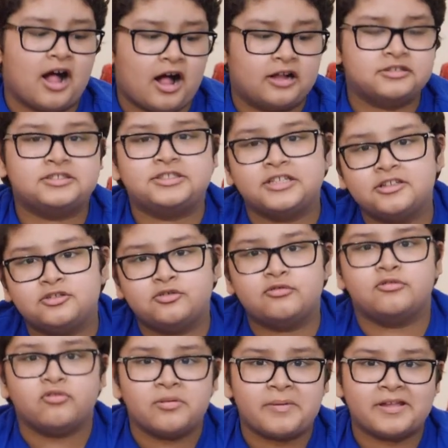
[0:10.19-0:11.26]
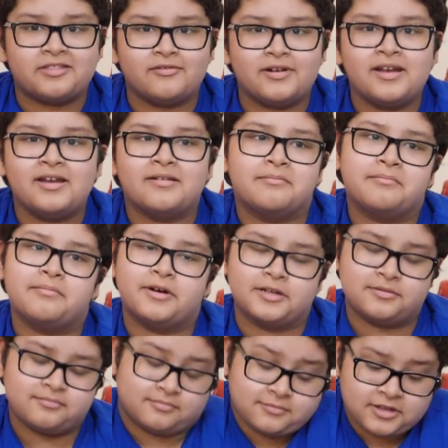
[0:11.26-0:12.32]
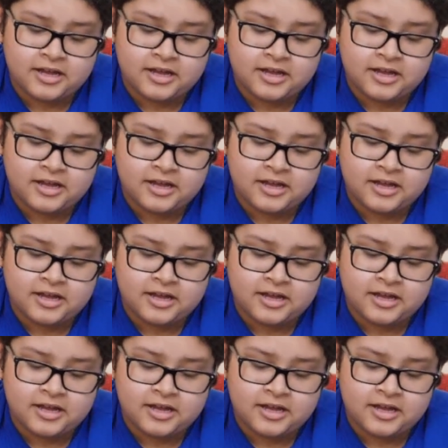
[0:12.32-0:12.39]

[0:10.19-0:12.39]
I'll still do 3x3, but